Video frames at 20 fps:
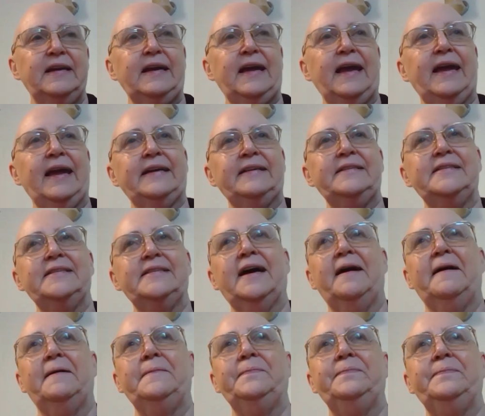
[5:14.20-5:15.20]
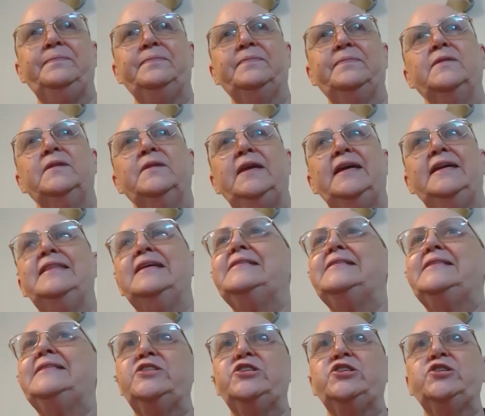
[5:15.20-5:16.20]
And um, in
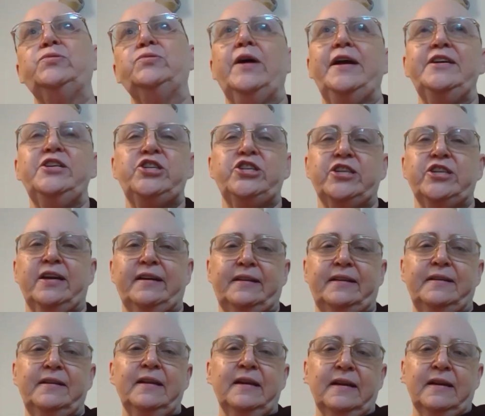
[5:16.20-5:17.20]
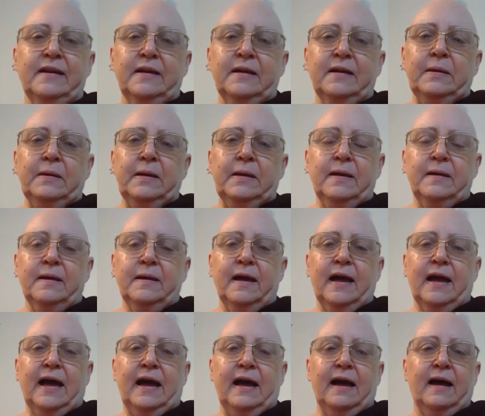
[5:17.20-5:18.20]
this situation,
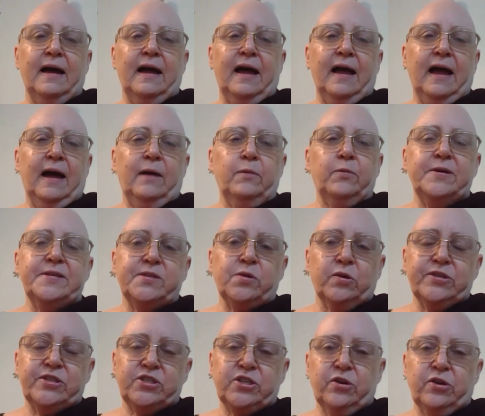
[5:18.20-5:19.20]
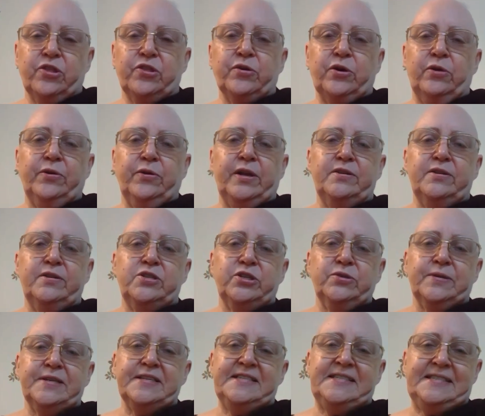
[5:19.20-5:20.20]
uh, I was also thrown
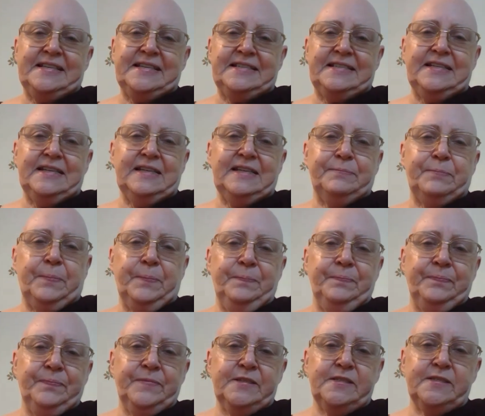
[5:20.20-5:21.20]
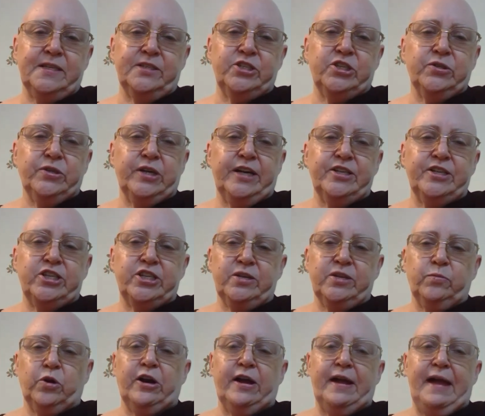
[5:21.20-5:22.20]
into a city situation
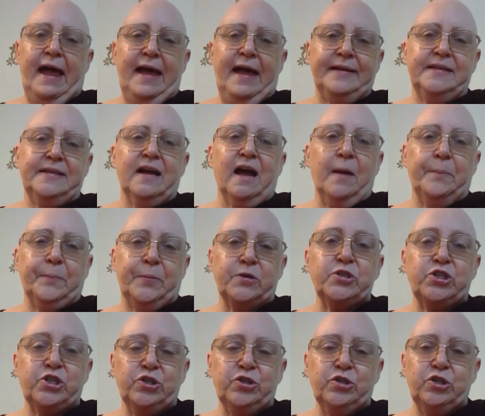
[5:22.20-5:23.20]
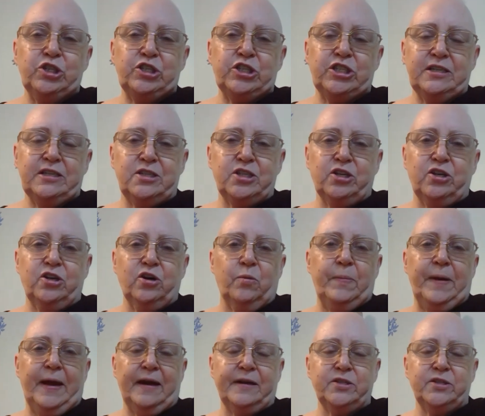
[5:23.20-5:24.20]
where I had an opportunity to go
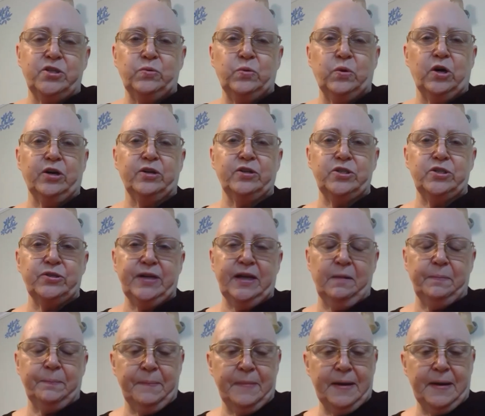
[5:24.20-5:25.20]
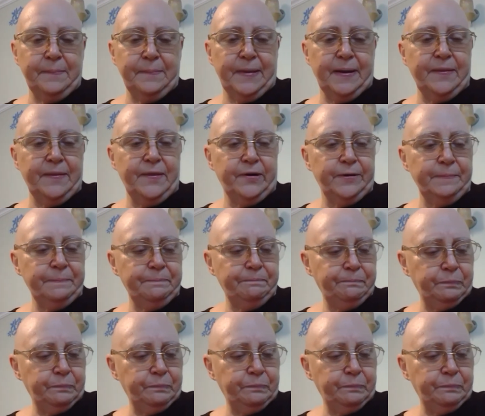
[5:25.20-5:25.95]
back to work to help my mother.